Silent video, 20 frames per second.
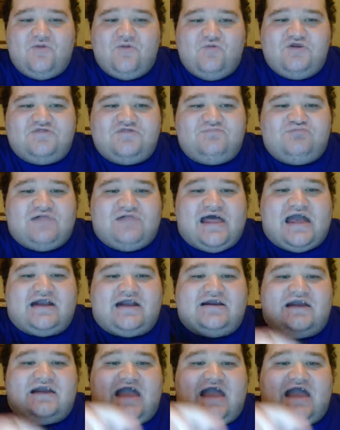with
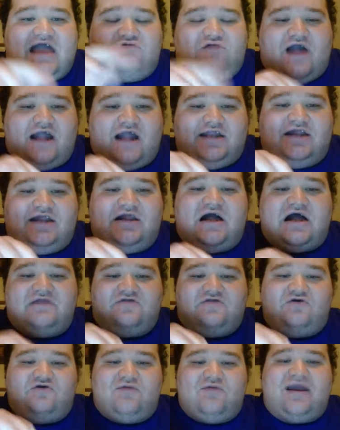black outlining
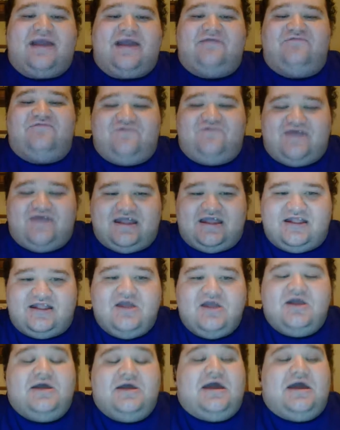on the red fin.